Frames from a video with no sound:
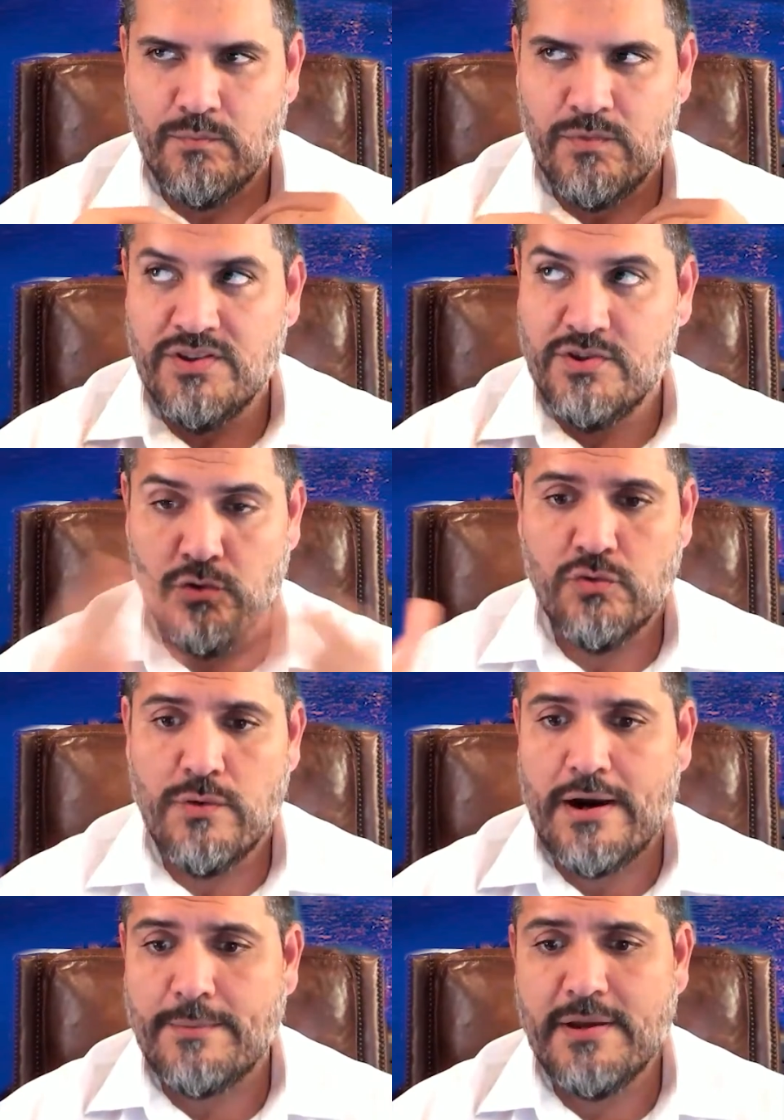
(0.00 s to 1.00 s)
He's new to
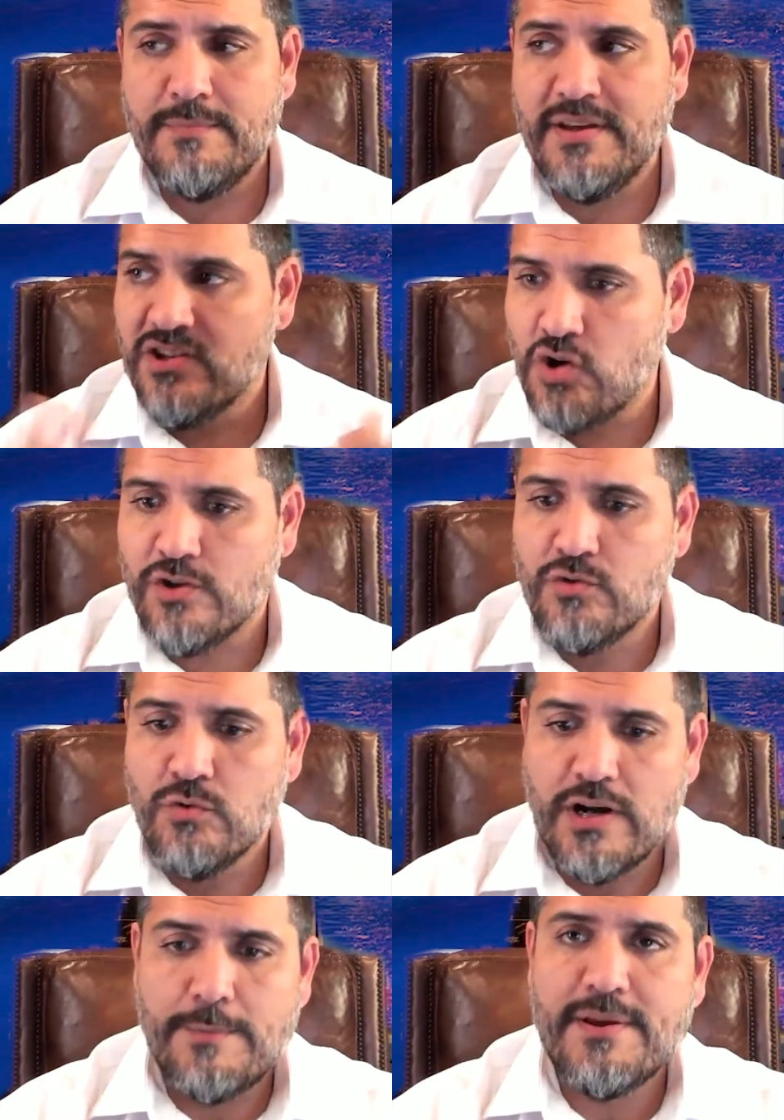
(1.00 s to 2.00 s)
Airbnb. He started
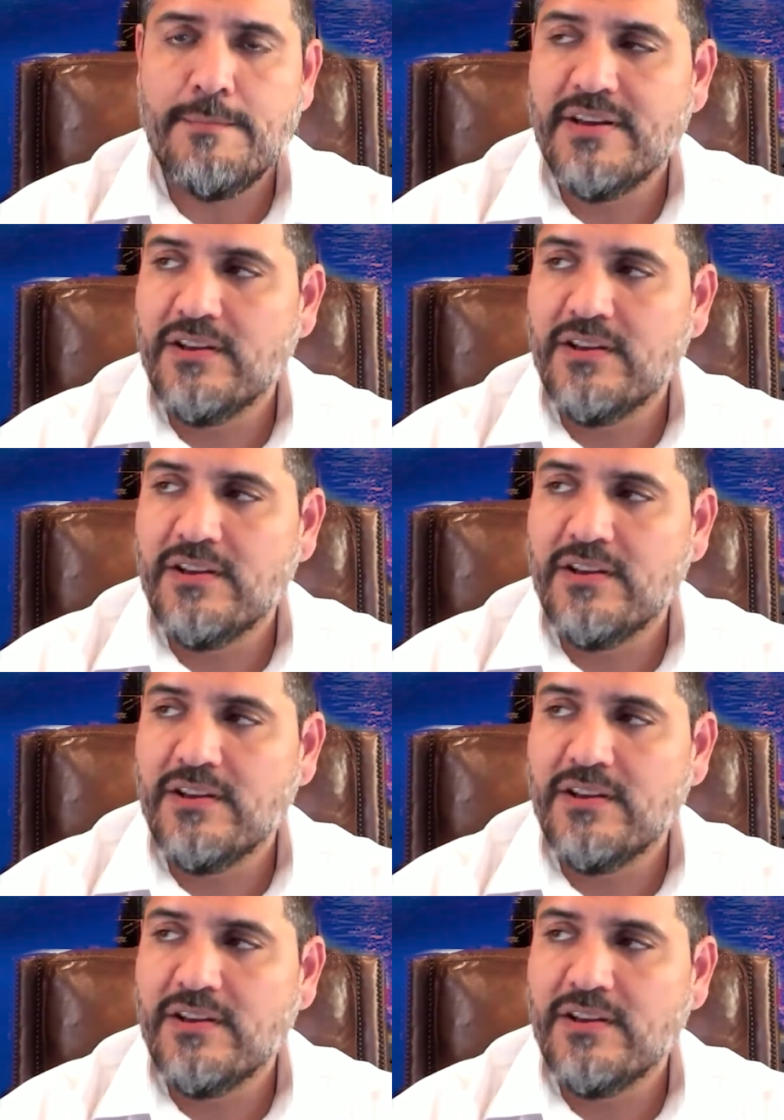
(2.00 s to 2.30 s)
doing Airbnb in